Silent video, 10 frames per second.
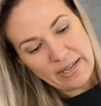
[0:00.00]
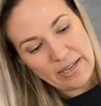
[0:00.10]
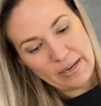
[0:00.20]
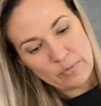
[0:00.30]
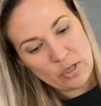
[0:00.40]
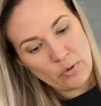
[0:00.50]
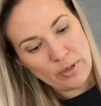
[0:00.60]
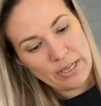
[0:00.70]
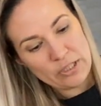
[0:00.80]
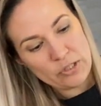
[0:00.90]
And I'm
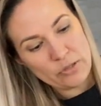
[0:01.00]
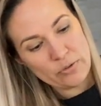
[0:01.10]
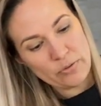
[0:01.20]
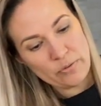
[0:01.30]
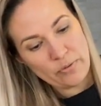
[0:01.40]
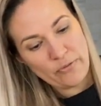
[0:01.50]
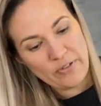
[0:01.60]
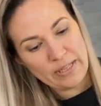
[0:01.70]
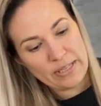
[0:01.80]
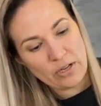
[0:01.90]
going to
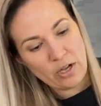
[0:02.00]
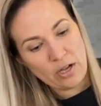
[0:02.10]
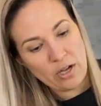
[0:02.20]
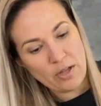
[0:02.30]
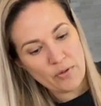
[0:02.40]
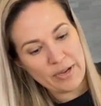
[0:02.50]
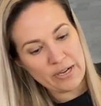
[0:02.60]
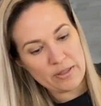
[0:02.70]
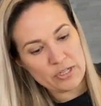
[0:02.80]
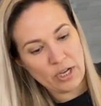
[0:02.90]
fill it all the way
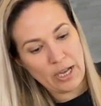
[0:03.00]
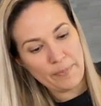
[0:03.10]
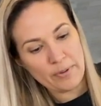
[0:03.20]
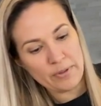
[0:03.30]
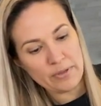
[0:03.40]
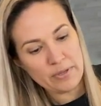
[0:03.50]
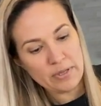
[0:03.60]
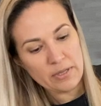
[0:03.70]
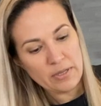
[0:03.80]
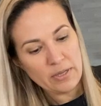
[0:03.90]
to the top.
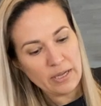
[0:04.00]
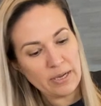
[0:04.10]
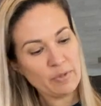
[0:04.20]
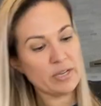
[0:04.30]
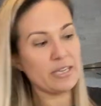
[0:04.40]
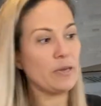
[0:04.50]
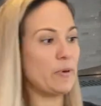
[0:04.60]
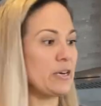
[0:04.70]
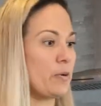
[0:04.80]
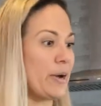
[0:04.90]
And I'm gonna keep
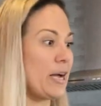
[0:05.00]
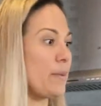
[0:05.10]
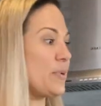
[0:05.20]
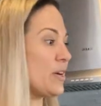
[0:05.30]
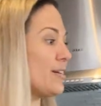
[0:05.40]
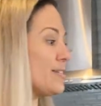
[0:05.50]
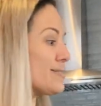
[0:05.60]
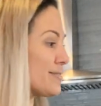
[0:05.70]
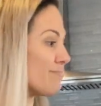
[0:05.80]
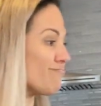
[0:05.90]
it nearby
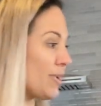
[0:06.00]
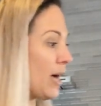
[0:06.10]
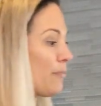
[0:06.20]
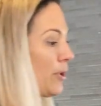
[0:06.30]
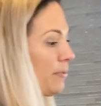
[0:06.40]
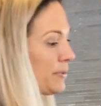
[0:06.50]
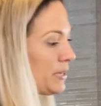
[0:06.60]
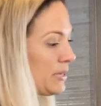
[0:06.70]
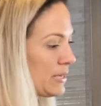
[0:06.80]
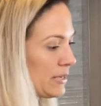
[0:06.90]
because I'm probably
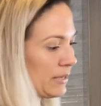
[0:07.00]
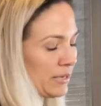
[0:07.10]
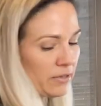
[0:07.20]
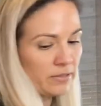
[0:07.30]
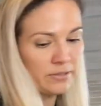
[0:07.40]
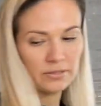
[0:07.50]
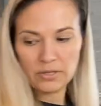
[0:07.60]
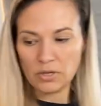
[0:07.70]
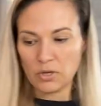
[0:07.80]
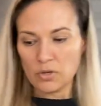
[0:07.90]
gonna need it later.
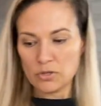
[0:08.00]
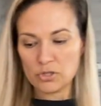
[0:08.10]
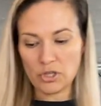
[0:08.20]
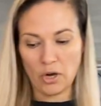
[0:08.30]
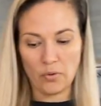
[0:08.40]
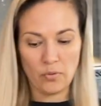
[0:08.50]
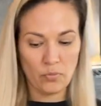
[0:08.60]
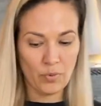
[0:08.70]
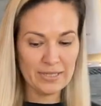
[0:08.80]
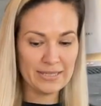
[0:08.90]
So
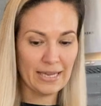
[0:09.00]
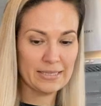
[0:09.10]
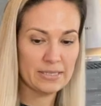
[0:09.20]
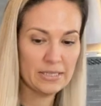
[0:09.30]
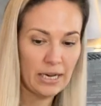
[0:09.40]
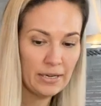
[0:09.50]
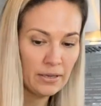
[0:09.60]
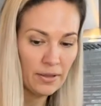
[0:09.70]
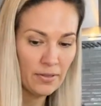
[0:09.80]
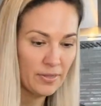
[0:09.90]
once that's done,
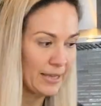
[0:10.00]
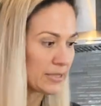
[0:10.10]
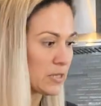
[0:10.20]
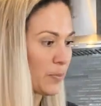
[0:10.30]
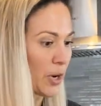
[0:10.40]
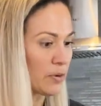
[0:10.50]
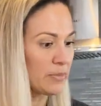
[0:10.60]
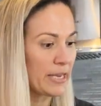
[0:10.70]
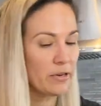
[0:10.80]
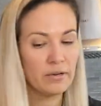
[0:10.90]
that's the bottom
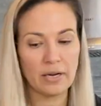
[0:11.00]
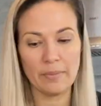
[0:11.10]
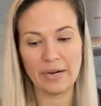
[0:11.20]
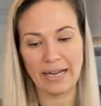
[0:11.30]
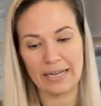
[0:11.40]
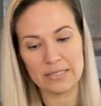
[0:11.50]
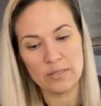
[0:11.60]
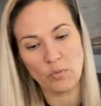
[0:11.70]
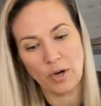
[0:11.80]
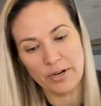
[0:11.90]
layer. I'm gonna add
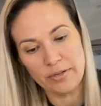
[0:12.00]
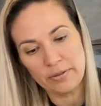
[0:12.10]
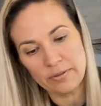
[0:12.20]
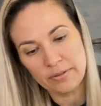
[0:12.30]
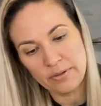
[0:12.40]
some water.